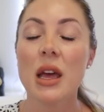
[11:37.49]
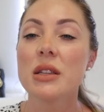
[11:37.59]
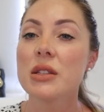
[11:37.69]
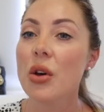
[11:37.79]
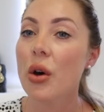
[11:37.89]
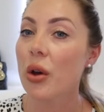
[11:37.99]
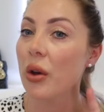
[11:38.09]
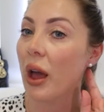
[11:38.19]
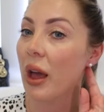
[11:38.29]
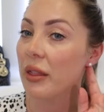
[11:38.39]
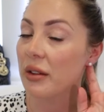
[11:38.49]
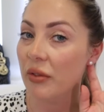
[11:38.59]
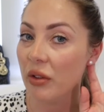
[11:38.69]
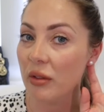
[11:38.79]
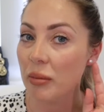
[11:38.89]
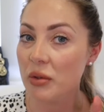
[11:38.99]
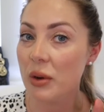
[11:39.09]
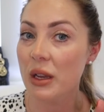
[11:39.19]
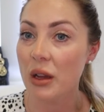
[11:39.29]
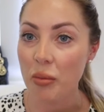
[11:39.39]
So the difference
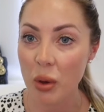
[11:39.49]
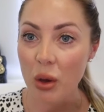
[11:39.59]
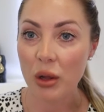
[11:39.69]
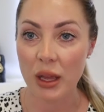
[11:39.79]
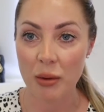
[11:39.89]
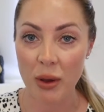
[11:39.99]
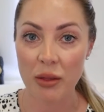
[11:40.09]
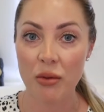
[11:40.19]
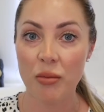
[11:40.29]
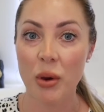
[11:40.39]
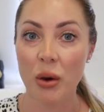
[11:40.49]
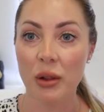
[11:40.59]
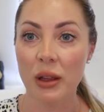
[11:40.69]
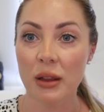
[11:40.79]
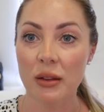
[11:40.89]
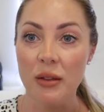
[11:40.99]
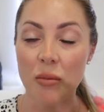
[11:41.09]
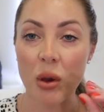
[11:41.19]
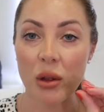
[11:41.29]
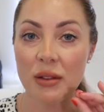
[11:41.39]
between a pearl and mother of pearl is the
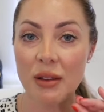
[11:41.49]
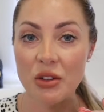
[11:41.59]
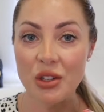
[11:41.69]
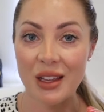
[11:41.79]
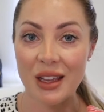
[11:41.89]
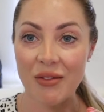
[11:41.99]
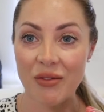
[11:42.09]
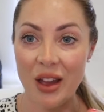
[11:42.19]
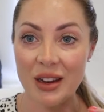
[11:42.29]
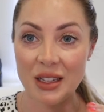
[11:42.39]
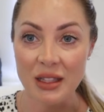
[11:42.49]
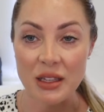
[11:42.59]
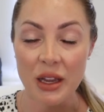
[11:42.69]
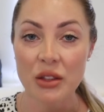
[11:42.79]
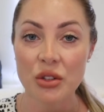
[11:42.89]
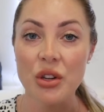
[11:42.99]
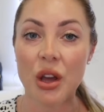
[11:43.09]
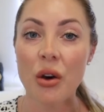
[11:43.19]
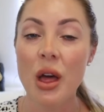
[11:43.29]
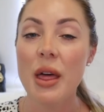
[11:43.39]
pearl is actually found inside the shell.